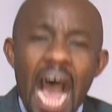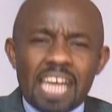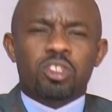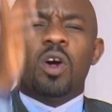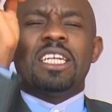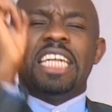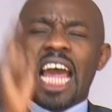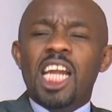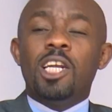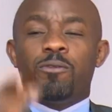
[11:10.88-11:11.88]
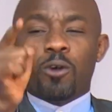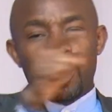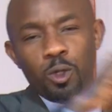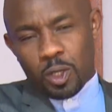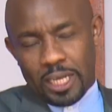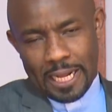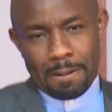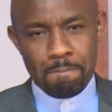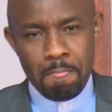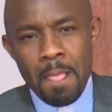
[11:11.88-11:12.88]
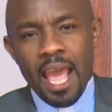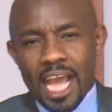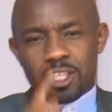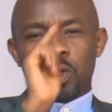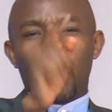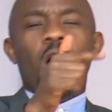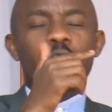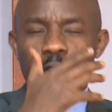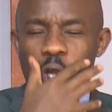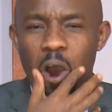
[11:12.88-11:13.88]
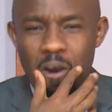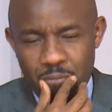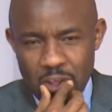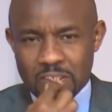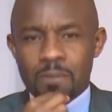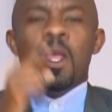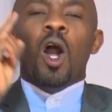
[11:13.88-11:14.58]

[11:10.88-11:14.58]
has ordained for you today. As you go to your office,